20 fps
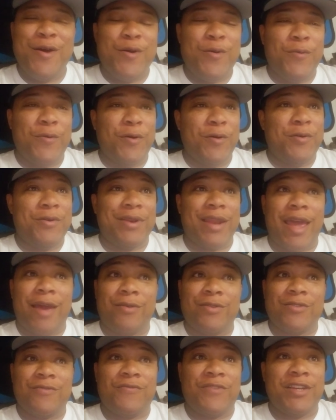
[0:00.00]
Woo, that
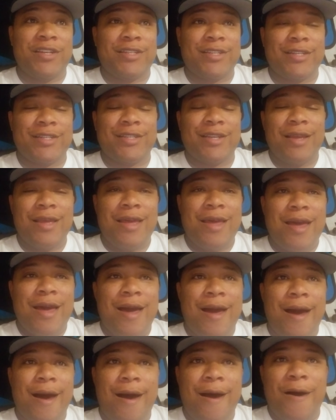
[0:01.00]
was vicious.
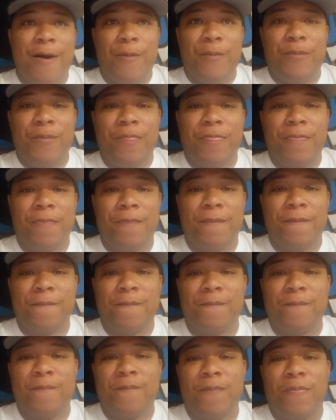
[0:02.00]
Um,
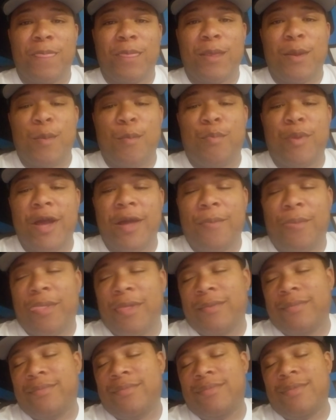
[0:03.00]
but,
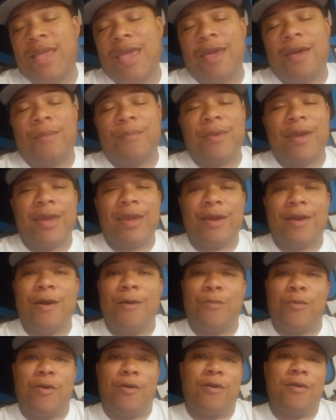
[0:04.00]
yeah, man,
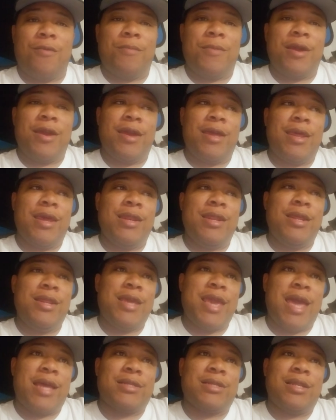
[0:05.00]
come on, man. And then he
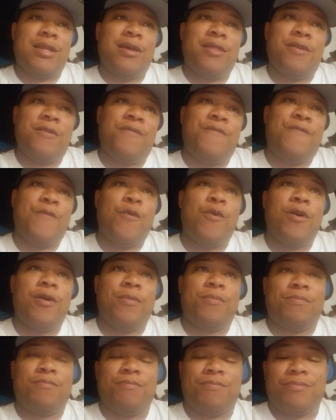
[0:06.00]
has another
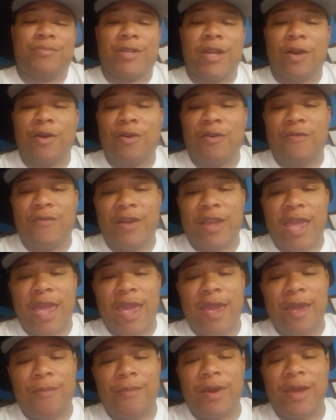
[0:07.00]
four turnover
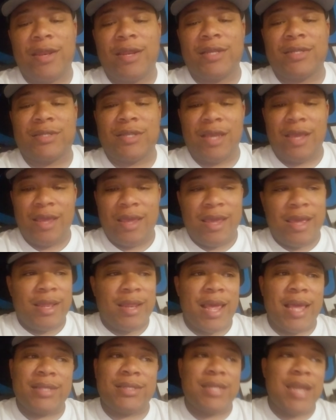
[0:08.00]
game, man. That's
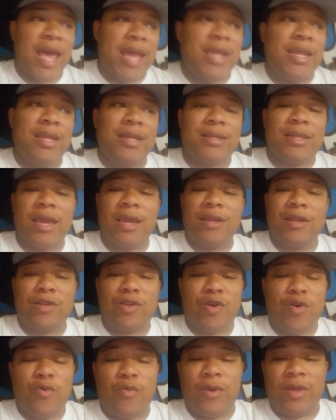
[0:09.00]
that's not anything to
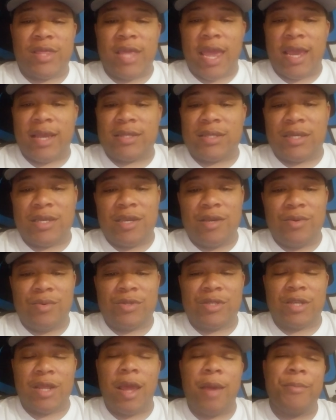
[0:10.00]
do with
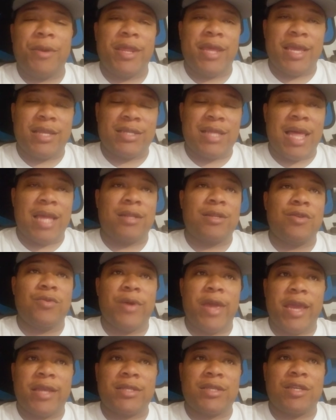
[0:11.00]
execution. I mean, it has a lot to do
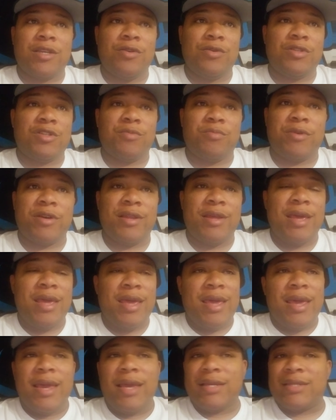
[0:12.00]
with execution, but
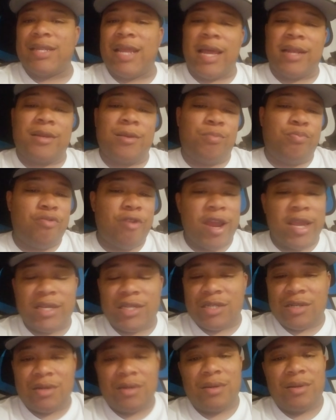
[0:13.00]
it's not the
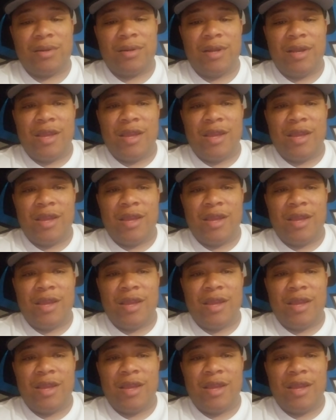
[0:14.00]
pressure.